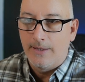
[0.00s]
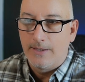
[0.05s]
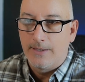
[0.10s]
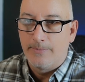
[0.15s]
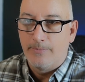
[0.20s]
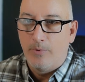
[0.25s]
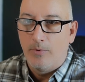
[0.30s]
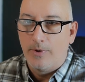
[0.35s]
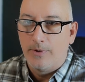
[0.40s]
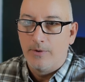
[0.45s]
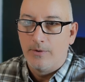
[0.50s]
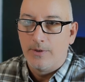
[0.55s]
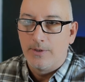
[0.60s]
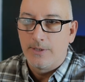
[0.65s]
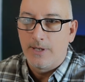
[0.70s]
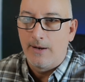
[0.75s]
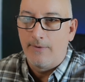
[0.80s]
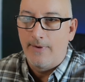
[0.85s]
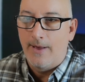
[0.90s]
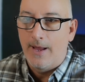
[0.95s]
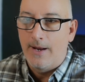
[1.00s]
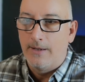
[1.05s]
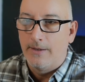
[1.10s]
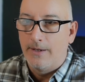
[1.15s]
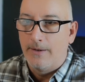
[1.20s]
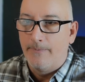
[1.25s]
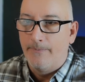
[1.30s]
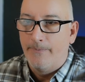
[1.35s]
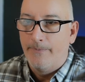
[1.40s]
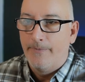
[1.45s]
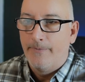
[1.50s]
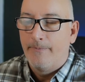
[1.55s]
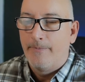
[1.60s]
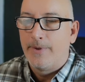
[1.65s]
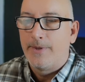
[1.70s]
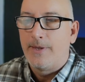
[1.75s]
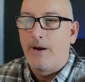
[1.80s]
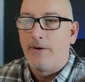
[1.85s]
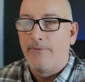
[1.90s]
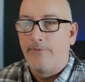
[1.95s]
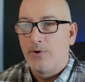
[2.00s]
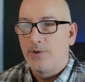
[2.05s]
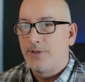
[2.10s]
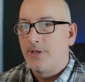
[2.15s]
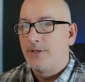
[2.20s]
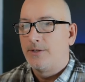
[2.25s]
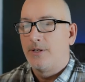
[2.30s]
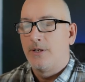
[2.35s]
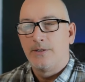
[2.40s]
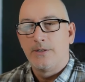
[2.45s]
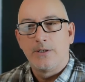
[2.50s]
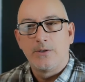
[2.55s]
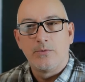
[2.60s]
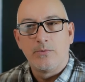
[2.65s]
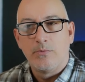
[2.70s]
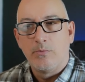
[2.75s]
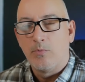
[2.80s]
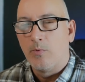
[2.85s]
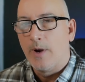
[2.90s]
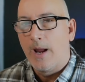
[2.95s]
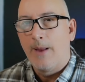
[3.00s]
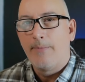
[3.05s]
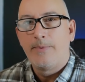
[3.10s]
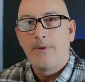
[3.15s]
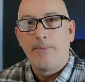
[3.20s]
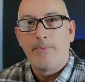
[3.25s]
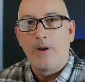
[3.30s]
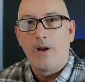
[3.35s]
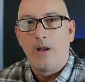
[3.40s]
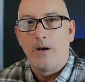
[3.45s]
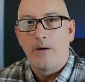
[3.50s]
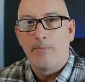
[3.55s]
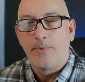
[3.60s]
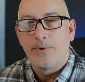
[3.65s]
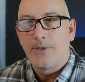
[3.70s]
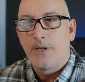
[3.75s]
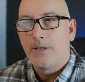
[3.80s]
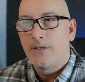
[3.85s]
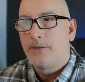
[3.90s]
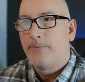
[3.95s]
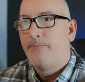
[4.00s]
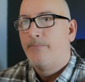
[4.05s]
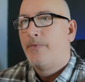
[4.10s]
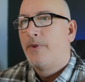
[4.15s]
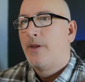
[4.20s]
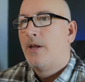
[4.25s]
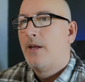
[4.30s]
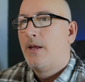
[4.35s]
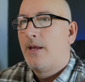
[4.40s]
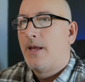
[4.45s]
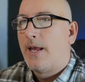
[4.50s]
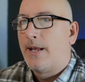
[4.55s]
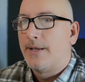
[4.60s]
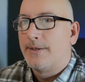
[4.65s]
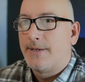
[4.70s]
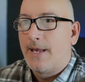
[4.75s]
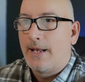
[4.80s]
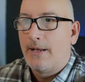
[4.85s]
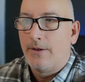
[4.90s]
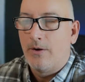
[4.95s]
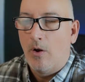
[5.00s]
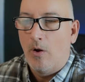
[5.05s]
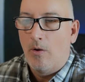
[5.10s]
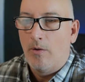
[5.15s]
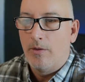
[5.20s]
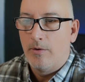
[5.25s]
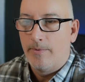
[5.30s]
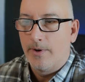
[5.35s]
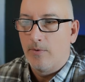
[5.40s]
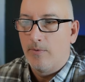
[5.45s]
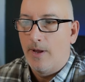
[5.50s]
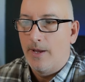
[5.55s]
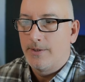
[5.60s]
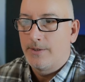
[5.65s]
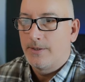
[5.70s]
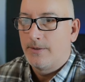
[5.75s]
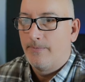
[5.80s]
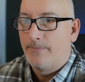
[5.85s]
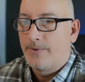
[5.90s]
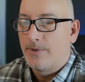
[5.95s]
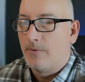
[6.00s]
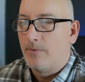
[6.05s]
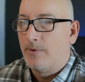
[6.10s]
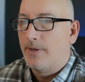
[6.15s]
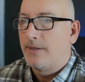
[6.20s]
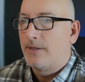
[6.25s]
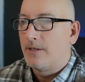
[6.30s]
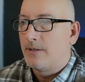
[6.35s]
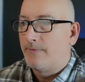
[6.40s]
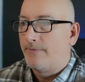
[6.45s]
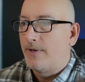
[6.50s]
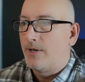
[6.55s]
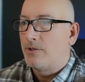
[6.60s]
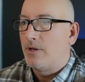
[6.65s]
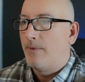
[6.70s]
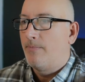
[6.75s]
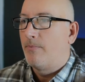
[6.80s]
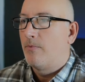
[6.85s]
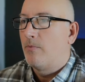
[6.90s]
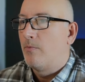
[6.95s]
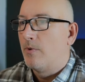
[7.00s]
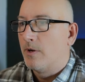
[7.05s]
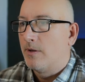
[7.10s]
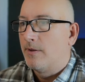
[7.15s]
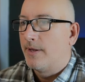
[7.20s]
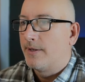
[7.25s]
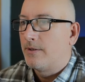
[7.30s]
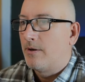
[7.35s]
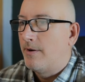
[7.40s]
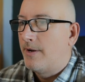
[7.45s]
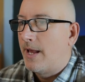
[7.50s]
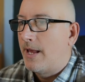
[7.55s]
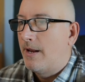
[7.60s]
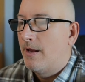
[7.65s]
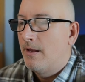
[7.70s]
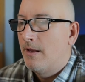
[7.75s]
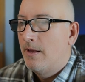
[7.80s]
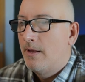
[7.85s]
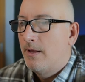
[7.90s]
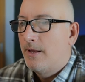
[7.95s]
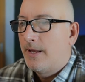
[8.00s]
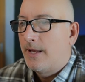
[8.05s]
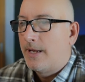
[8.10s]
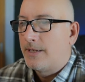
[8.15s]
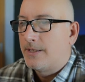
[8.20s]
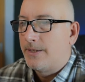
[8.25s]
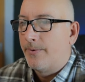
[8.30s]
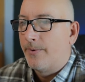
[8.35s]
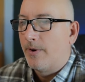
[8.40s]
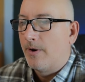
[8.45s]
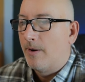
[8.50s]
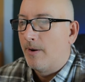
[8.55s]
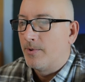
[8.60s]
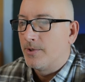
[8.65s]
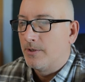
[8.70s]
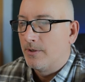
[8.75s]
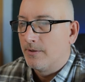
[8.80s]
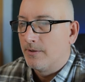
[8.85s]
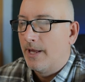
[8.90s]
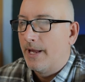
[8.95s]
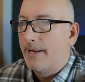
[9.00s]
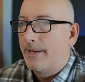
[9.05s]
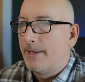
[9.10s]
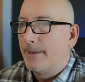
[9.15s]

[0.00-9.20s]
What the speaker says: point. They're just kind of idling. But our first instance is ramped up 100% and it's handling all the requests. So we'll let this finish up. We'll collect our data and see what our numbers look like.